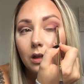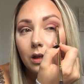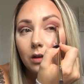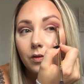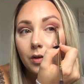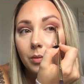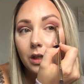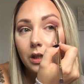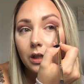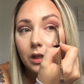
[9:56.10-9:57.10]
like from
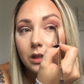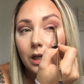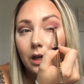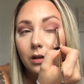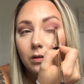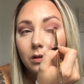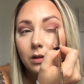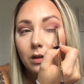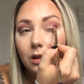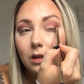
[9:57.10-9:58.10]
here
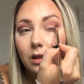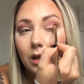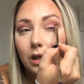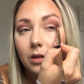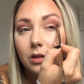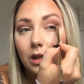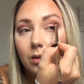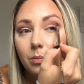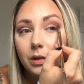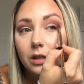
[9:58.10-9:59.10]
down, and that kind of like
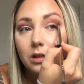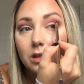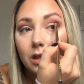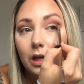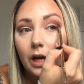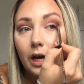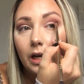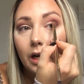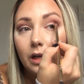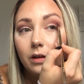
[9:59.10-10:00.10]
builds a
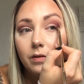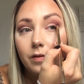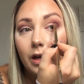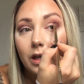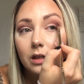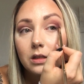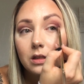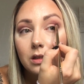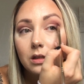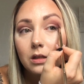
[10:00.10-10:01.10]
cat eye effect.
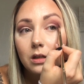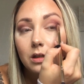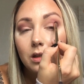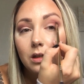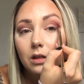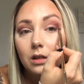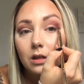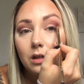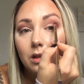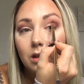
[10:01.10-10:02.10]

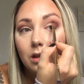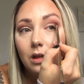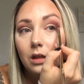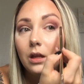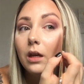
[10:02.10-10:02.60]
And